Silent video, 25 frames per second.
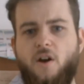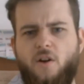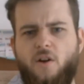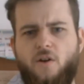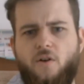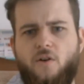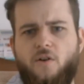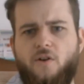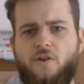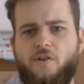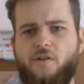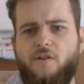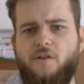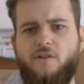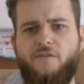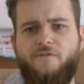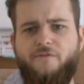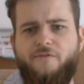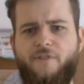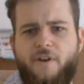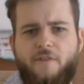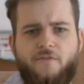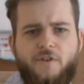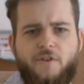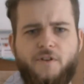or your
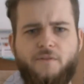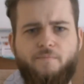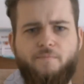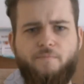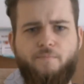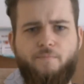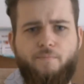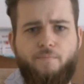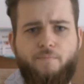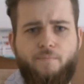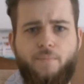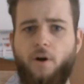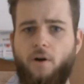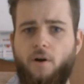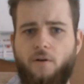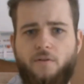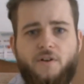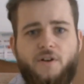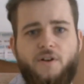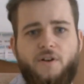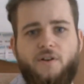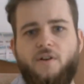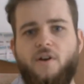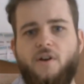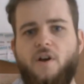favorite
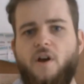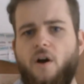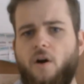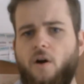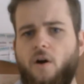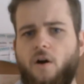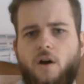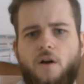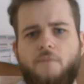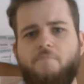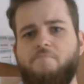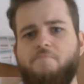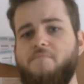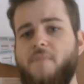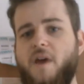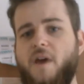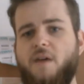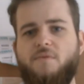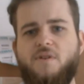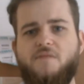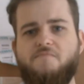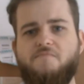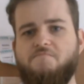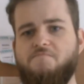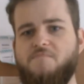book, or
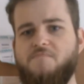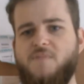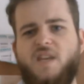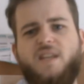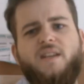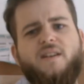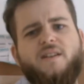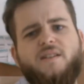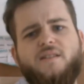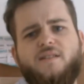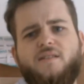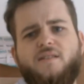maybe media and